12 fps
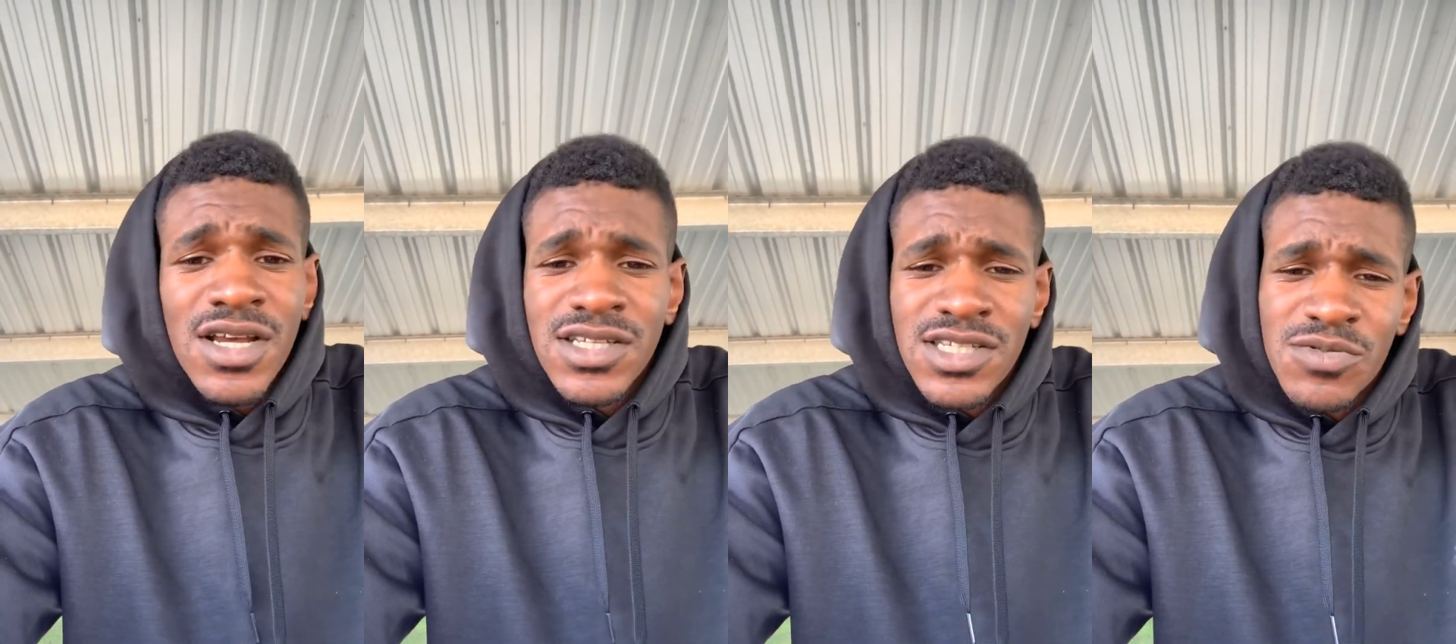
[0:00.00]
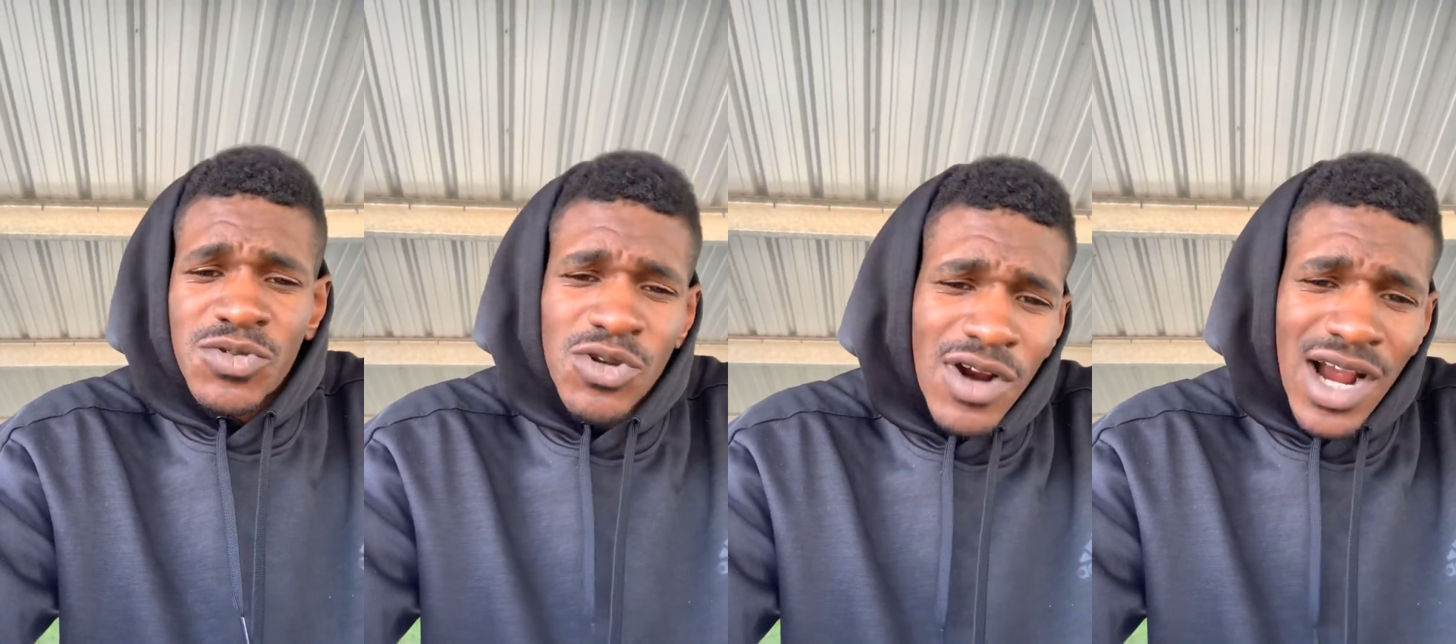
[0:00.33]

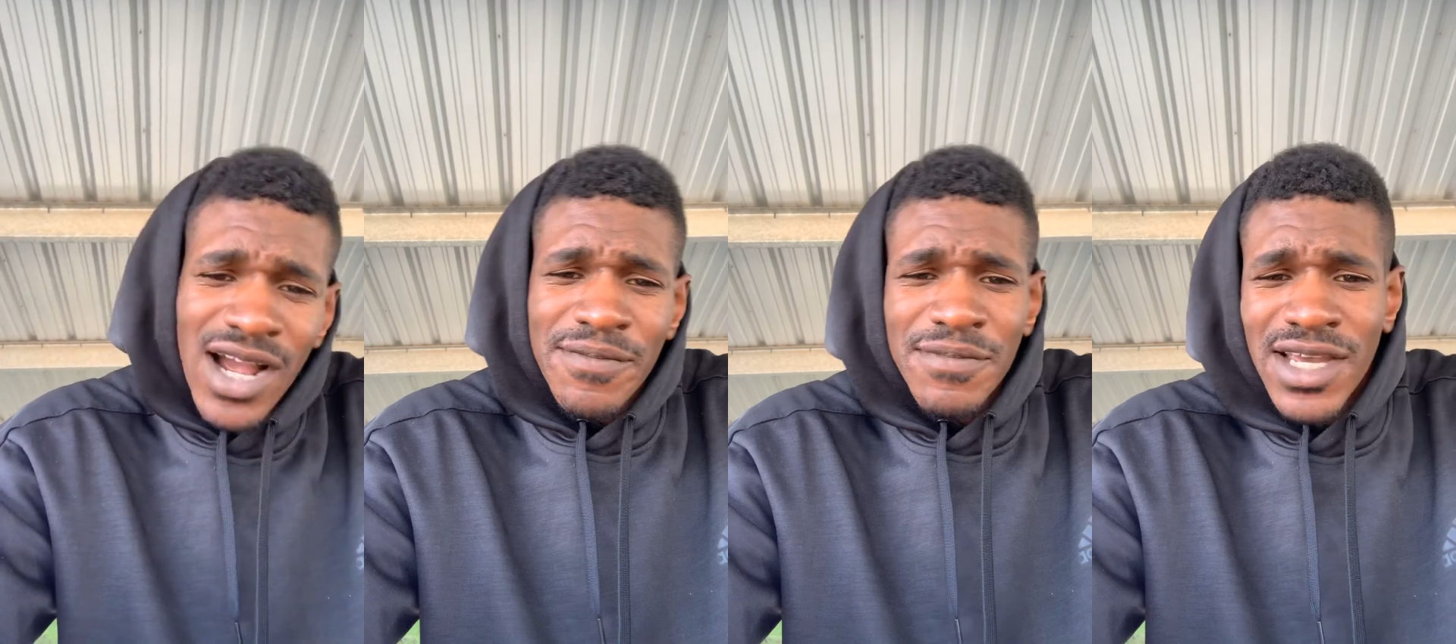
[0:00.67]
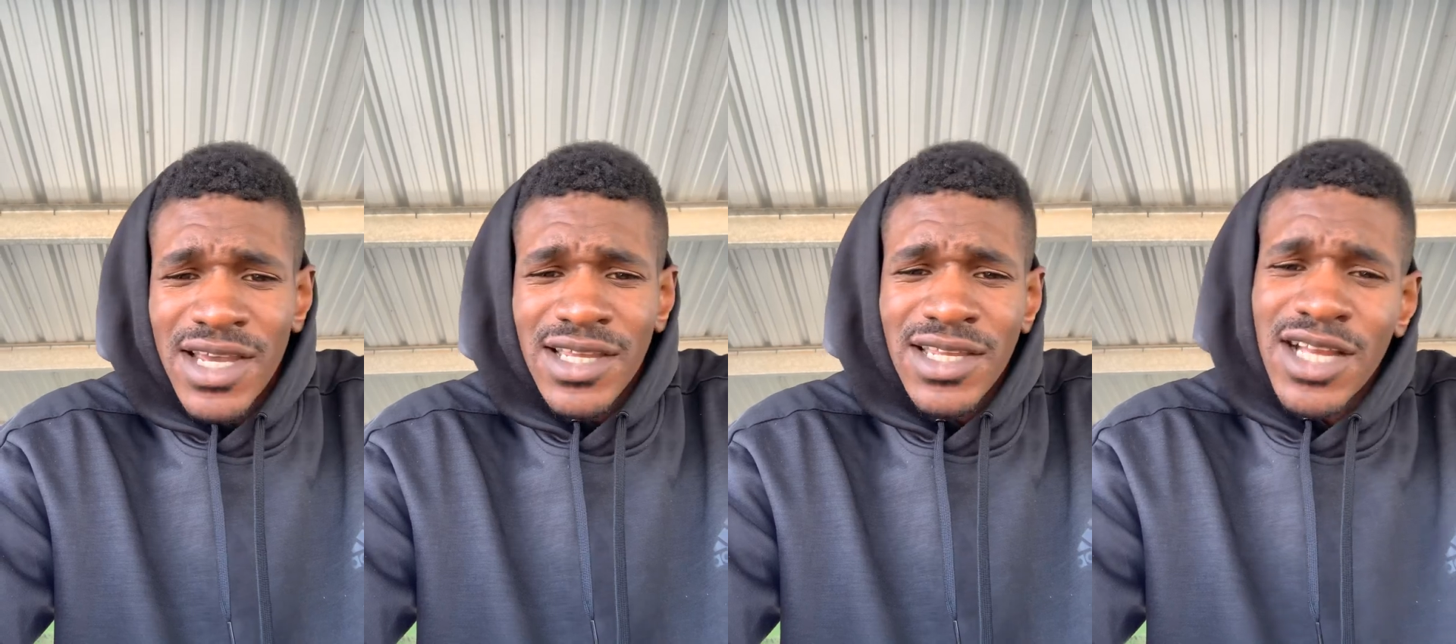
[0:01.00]
Subscribe,
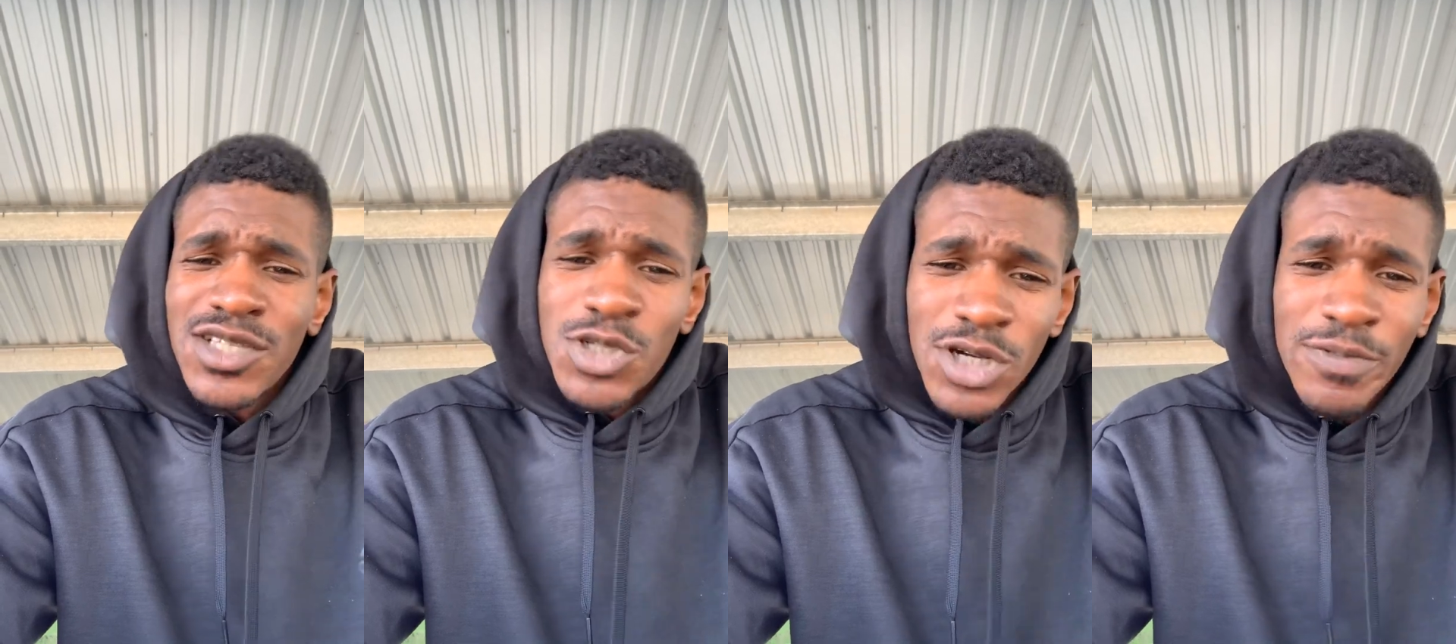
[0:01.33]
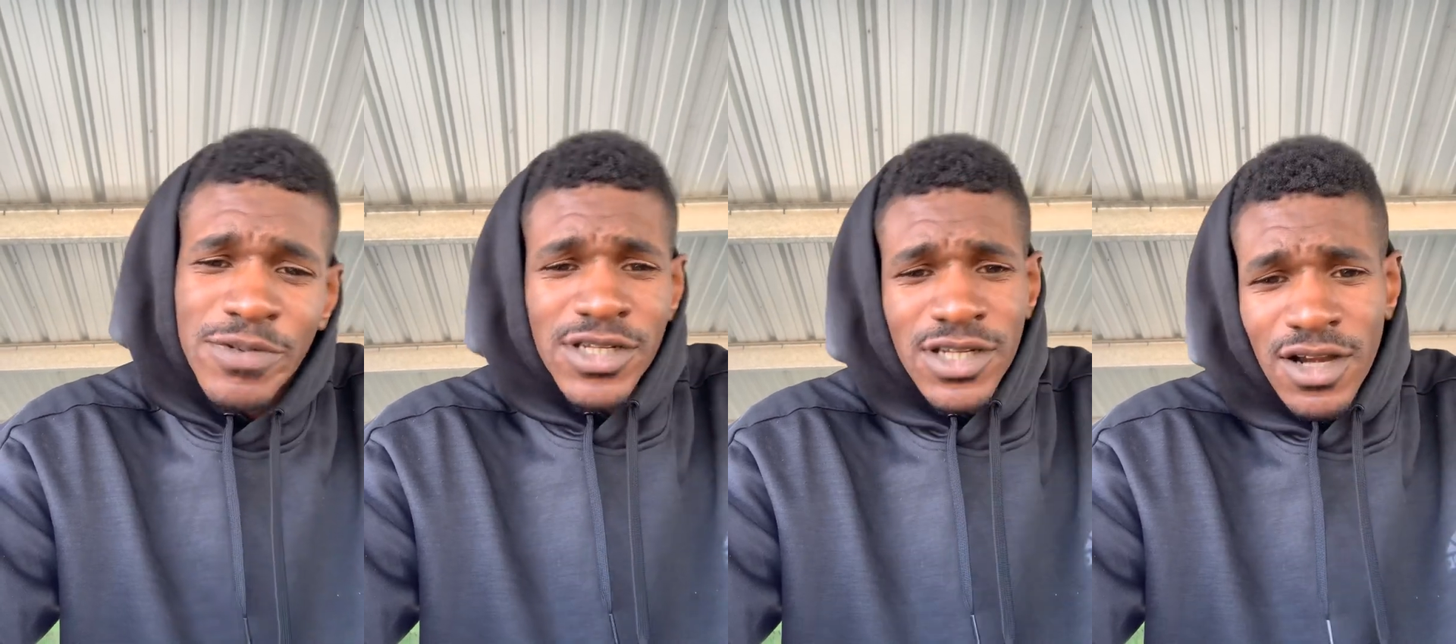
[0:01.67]
man. Y'all
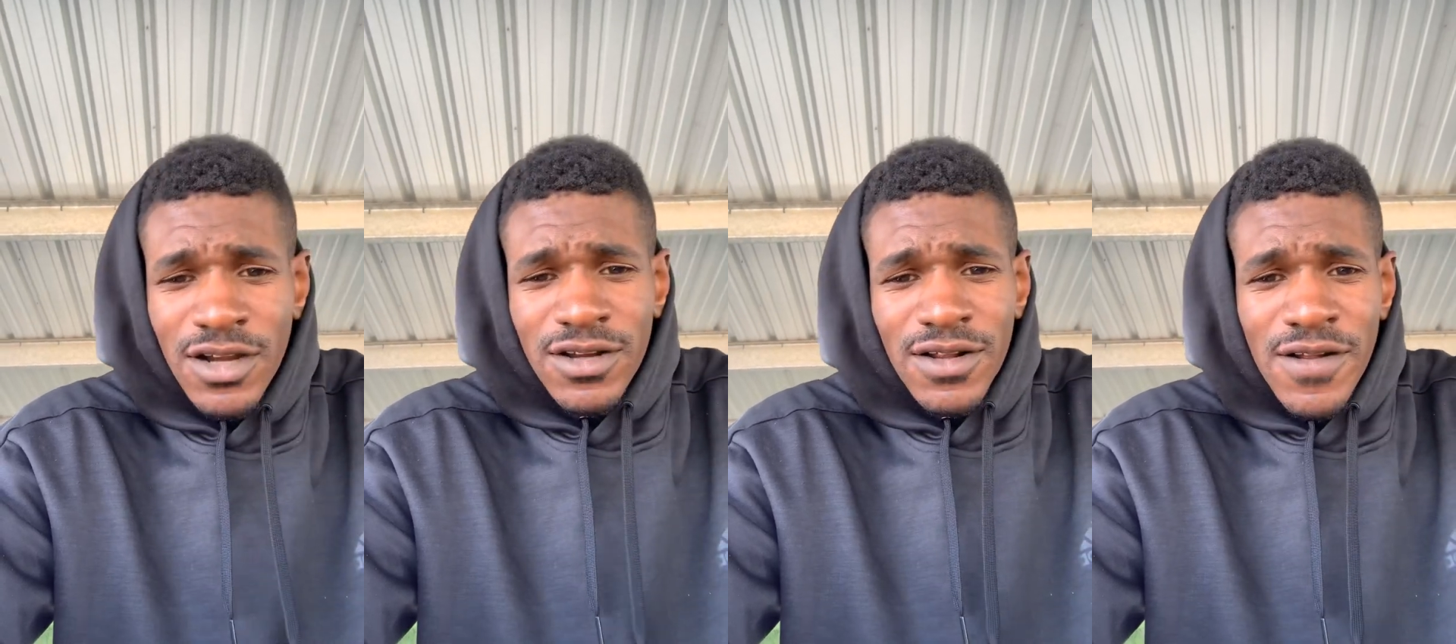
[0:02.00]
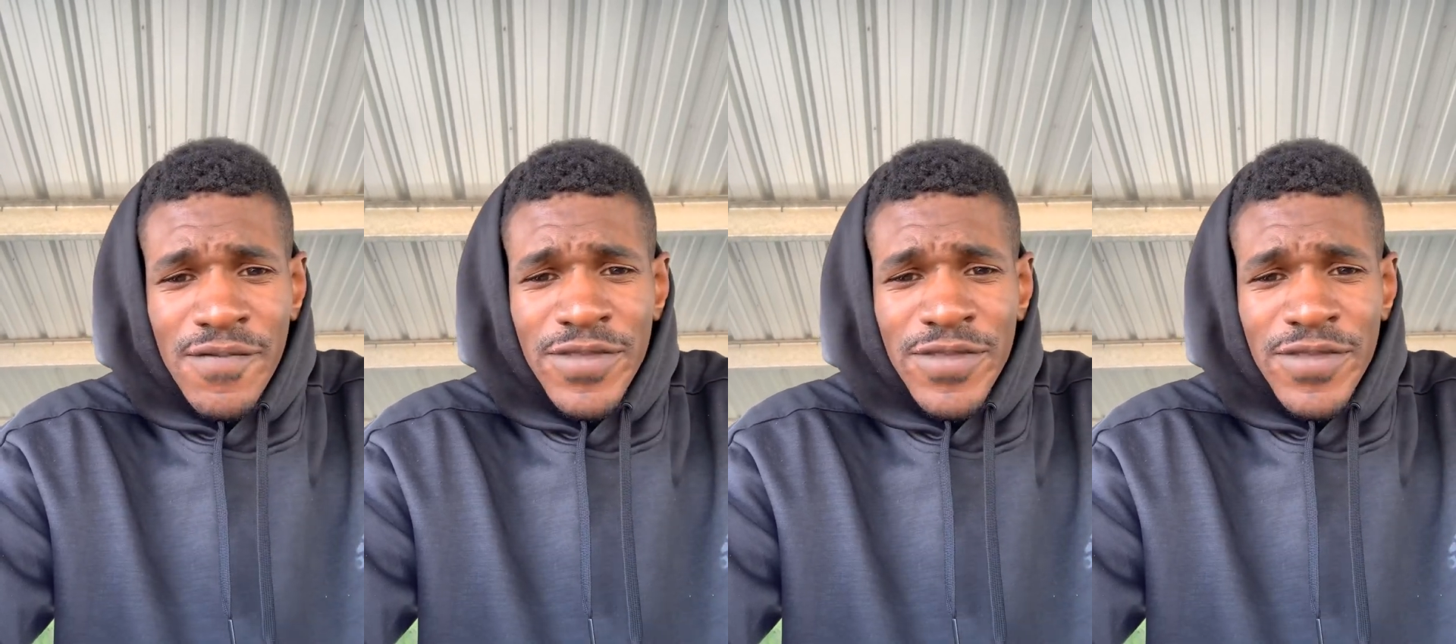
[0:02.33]
tripping, dog.